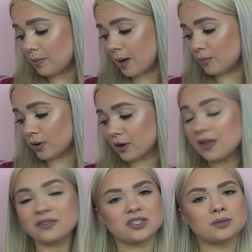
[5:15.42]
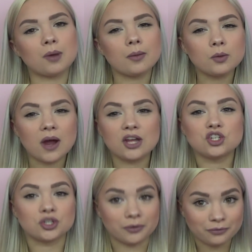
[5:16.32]
remember. This is probably why I
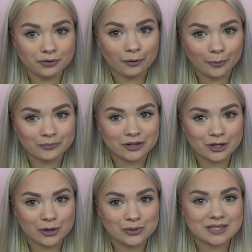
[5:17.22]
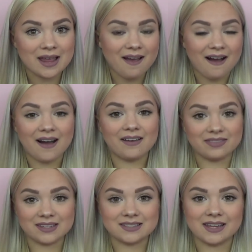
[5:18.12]
shouldn't film videos
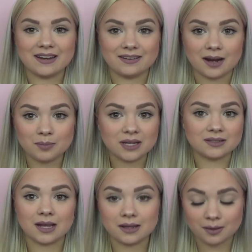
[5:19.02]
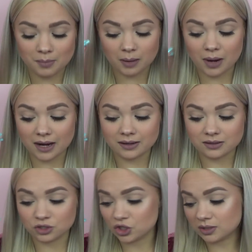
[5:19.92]
this late at night, because like my mind
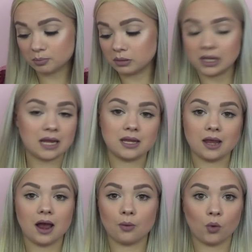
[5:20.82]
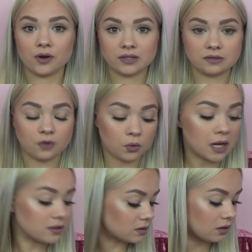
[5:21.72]
is just blanking on where these phone
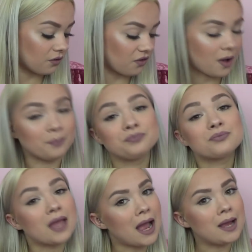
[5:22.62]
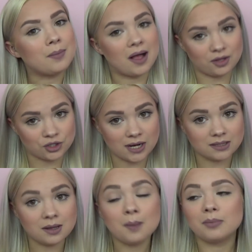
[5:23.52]
cases are from. I
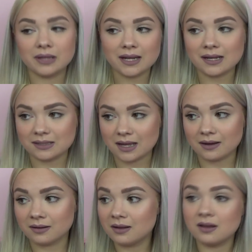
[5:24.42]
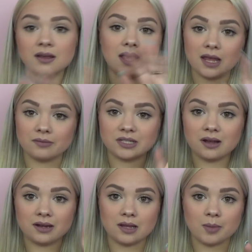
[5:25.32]
apologize, but like I said,
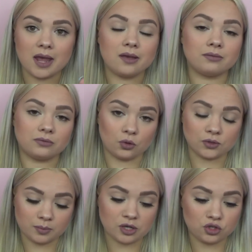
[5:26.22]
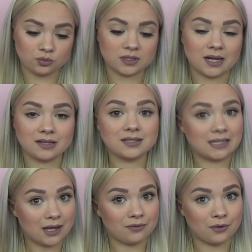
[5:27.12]
Amazon, eBay, those are my two sites
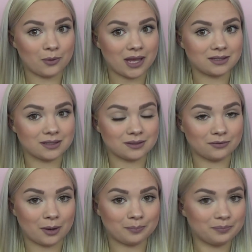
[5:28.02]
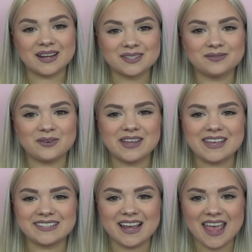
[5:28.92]
to get phone cases from. Next phone
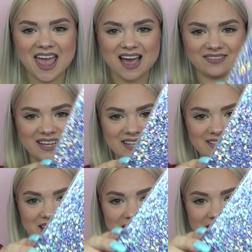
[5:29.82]
case I have is